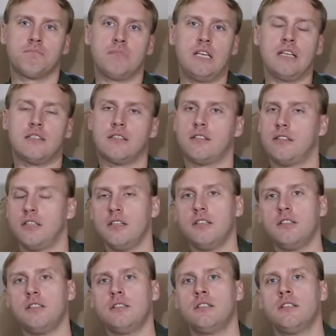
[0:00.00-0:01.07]
Yet
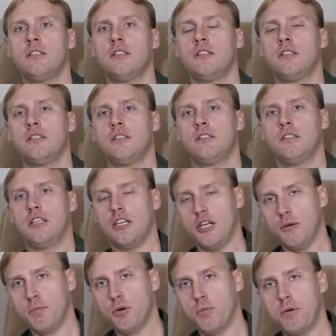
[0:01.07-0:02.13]
still, the
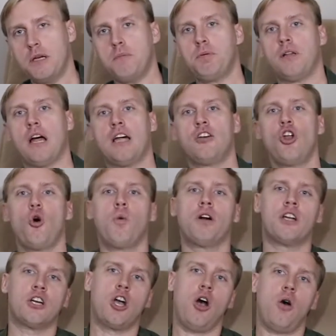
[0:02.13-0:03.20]
Hebrew people had nowhere
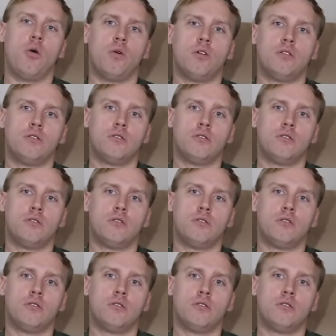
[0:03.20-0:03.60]
to go.